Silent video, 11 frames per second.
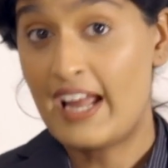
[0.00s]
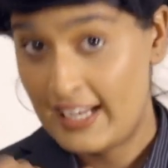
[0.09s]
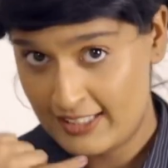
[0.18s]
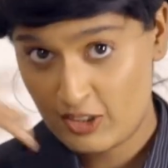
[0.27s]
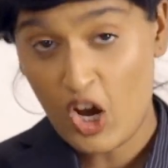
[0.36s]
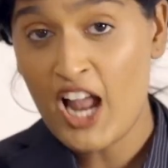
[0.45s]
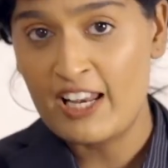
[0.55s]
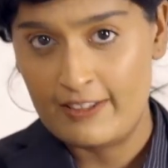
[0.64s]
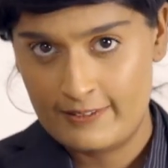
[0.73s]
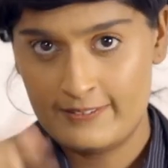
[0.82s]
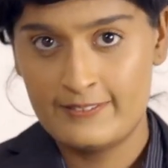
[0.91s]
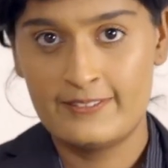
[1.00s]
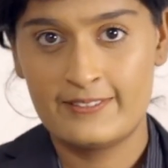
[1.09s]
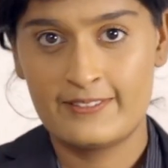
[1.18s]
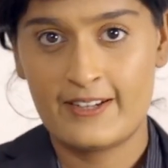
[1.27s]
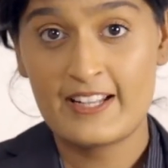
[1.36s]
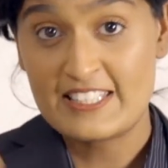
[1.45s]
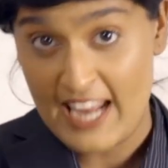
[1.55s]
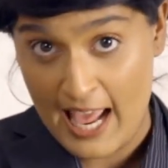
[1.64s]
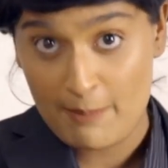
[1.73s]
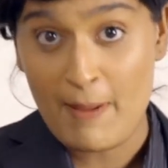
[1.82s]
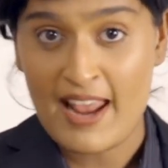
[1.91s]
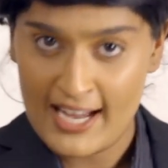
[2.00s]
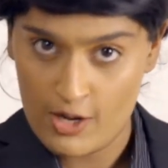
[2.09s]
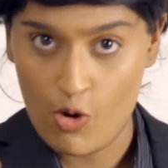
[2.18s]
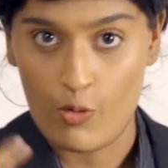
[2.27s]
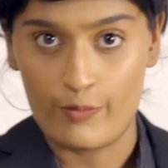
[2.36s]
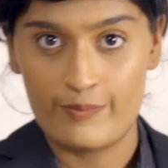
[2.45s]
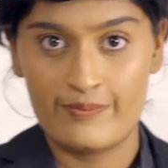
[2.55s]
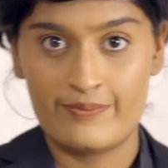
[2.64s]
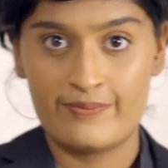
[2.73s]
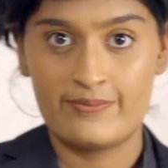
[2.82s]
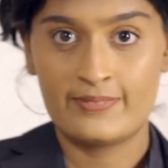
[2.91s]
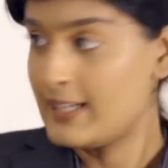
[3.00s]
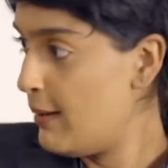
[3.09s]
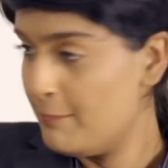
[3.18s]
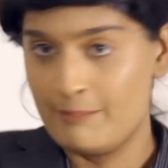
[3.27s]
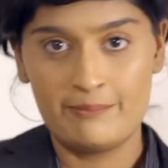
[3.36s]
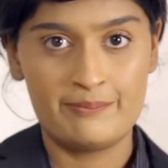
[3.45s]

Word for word: I'll call. Huh, chairman, I know. Come.